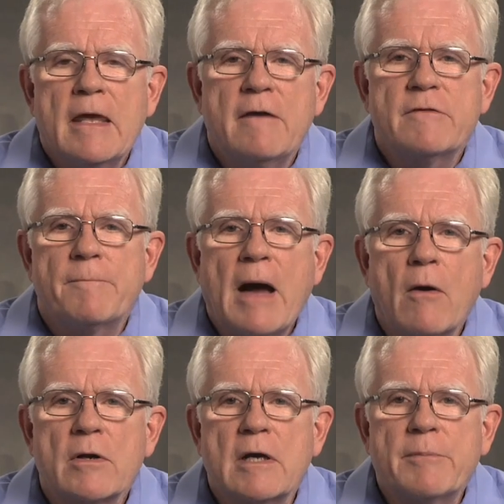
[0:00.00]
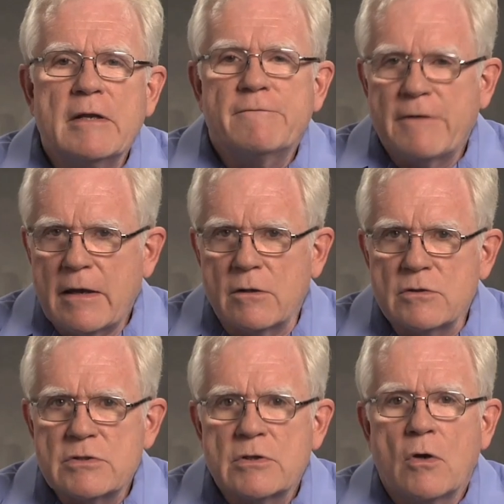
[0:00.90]
If the power company
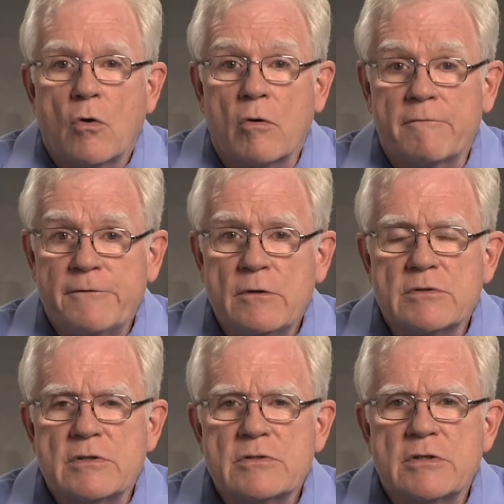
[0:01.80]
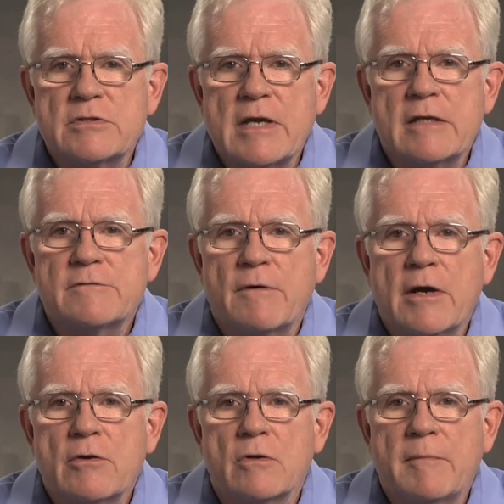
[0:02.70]
fails or refuses to
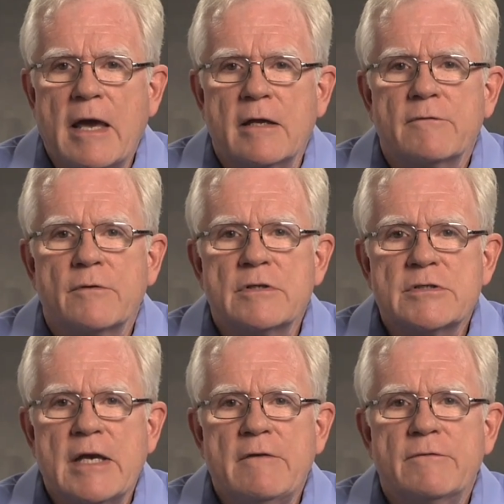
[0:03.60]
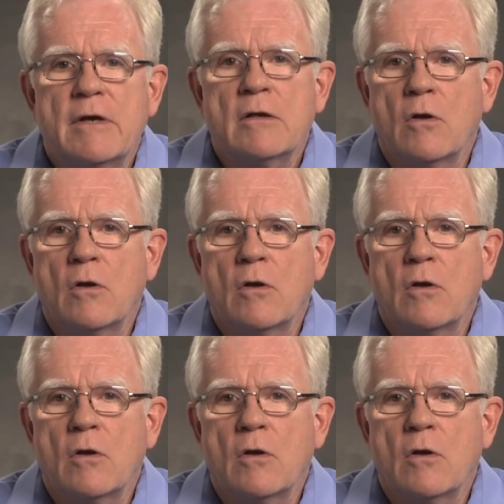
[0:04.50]
satisfy your demand for a safe and